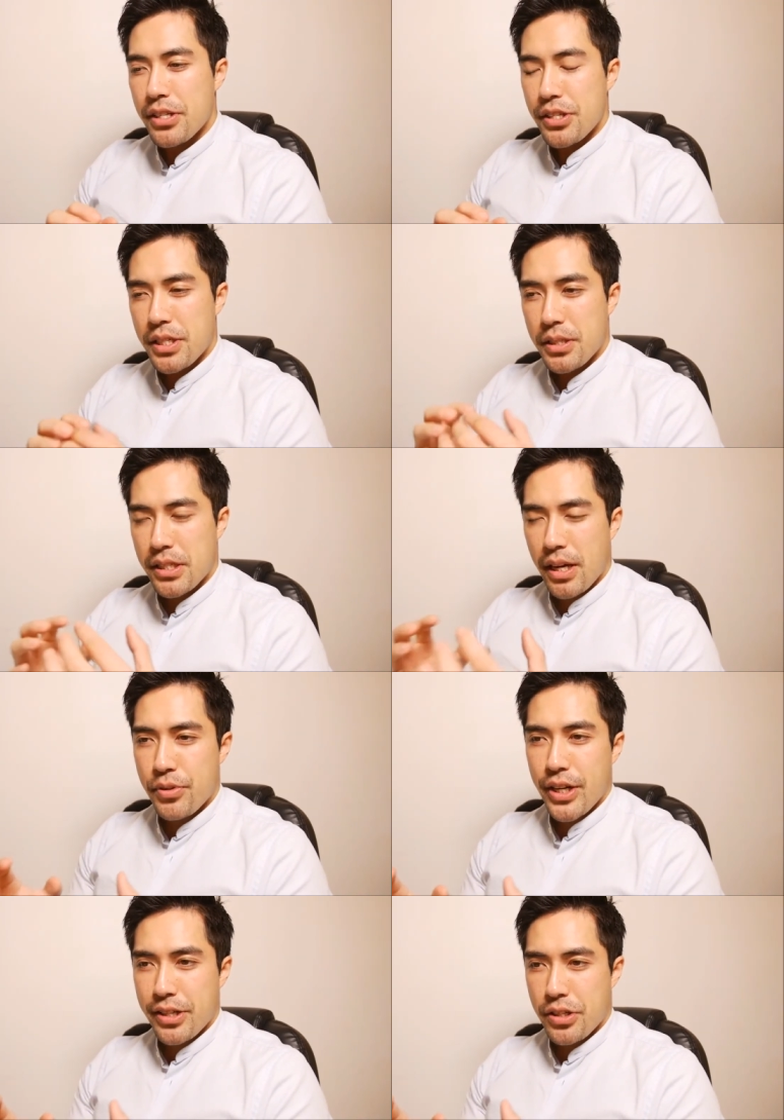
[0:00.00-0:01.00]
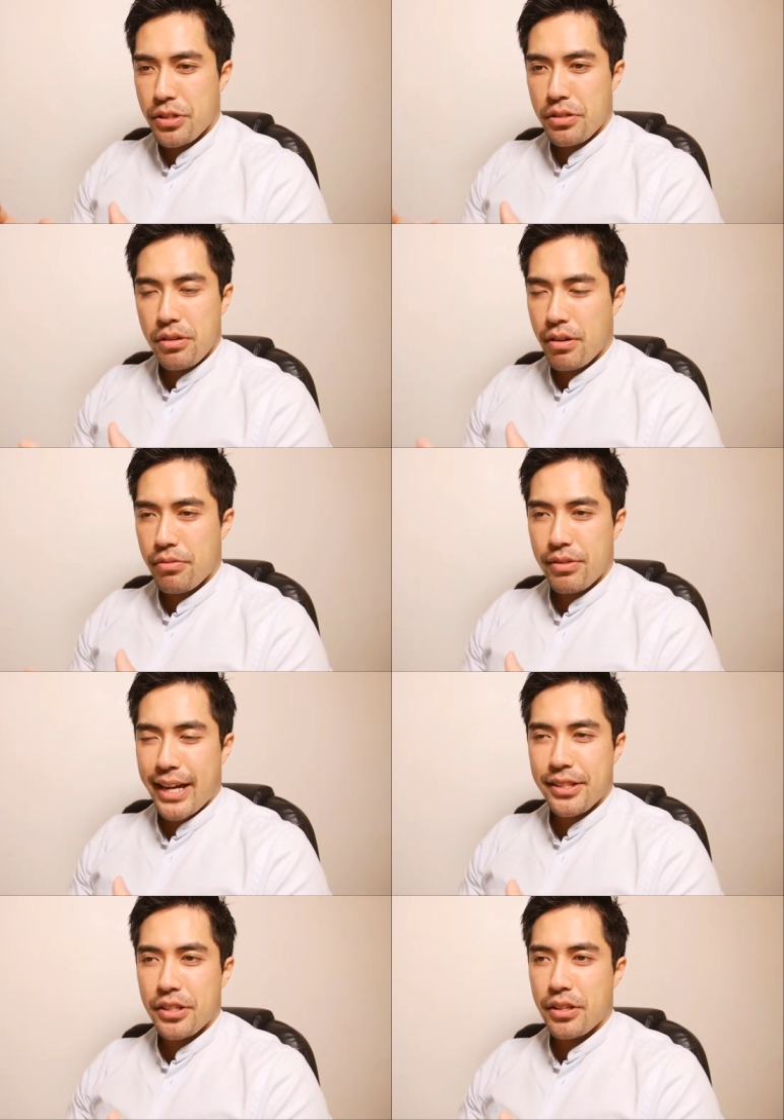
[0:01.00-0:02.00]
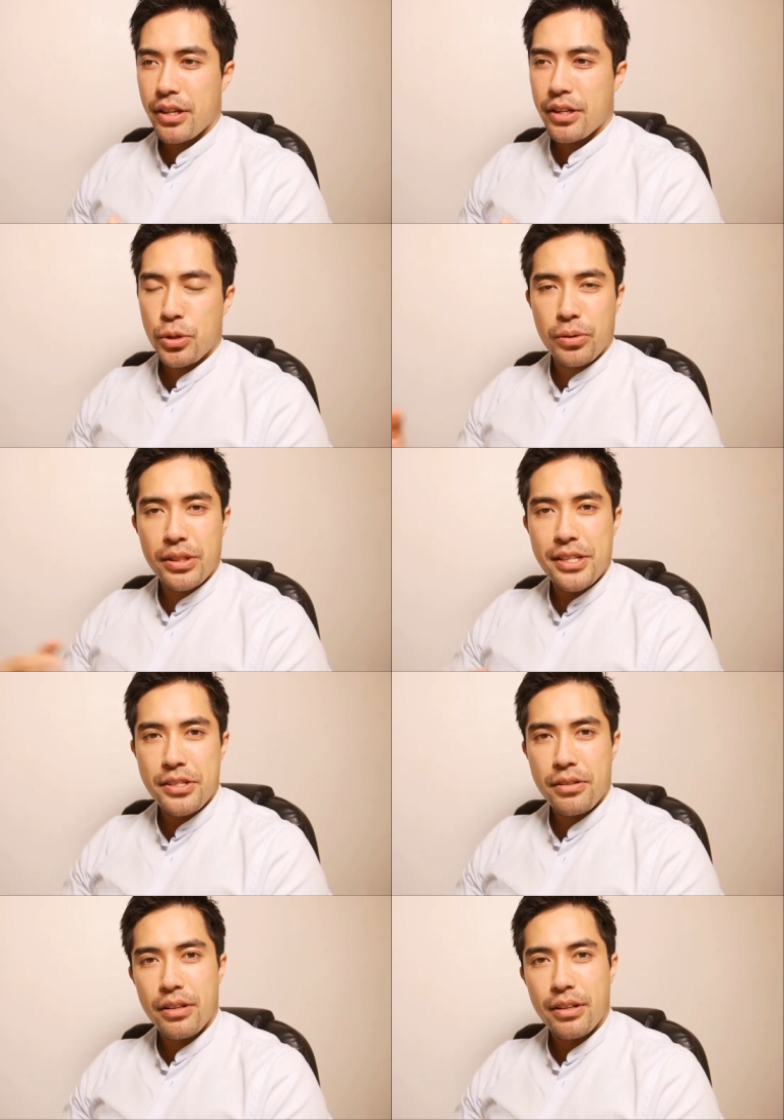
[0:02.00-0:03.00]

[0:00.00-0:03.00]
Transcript: subjects that uh, took this